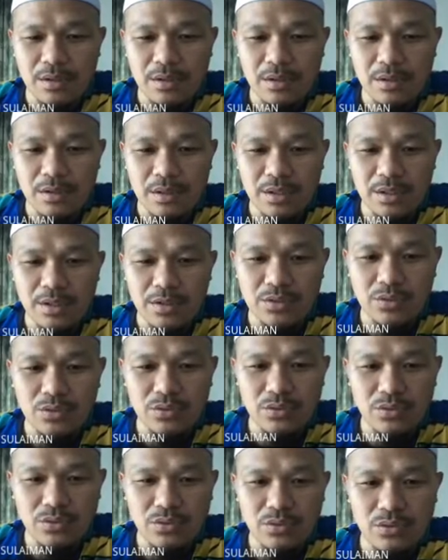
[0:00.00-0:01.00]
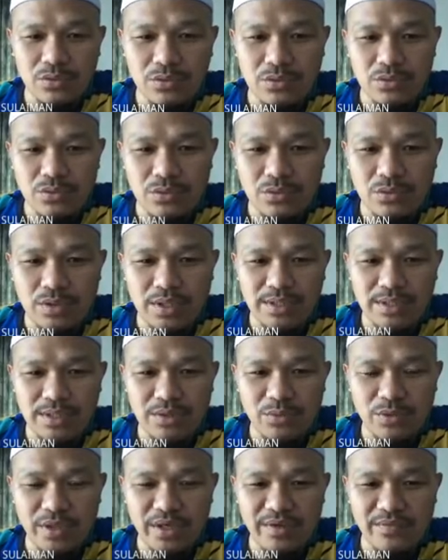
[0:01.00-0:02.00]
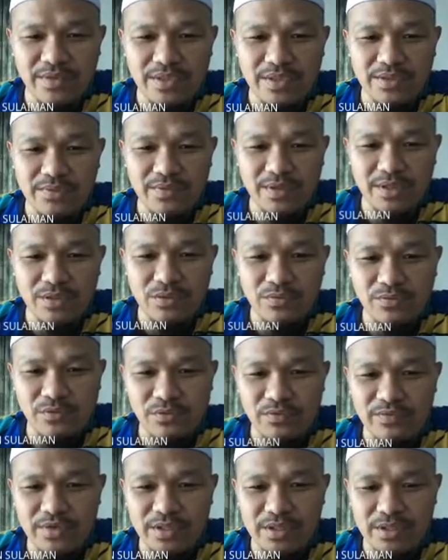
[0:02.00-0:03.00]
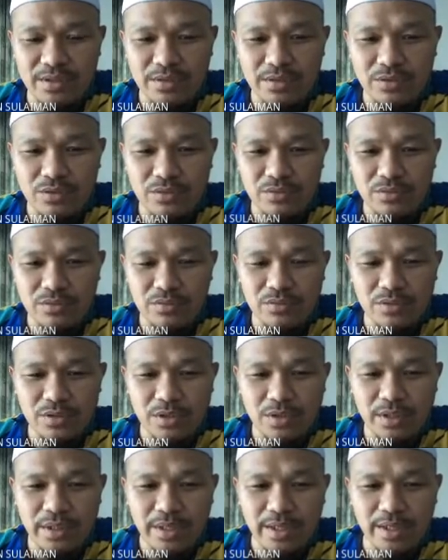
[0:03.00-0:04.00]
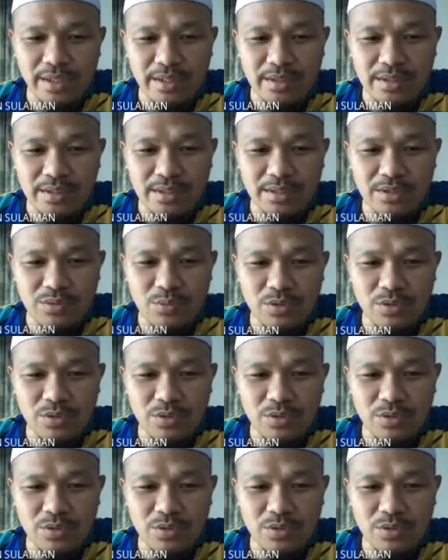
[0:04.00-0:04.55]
Okay, so let's say we have this value for V2, And then since we